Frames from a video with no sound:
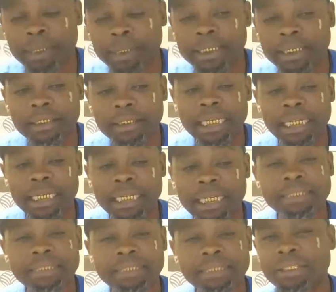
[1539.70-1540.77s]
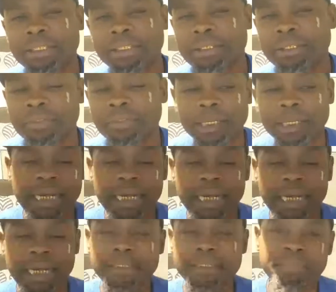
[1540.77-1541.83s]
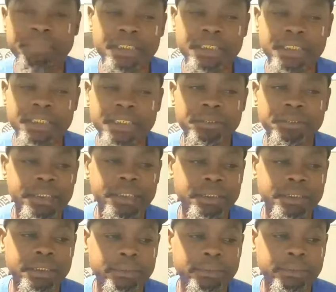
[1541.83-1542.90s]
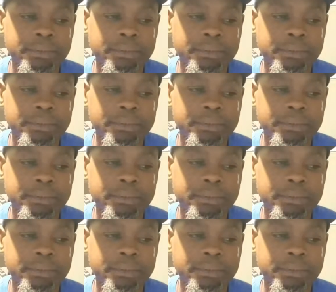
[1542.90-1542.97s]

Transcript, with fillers: in and still think positive and still think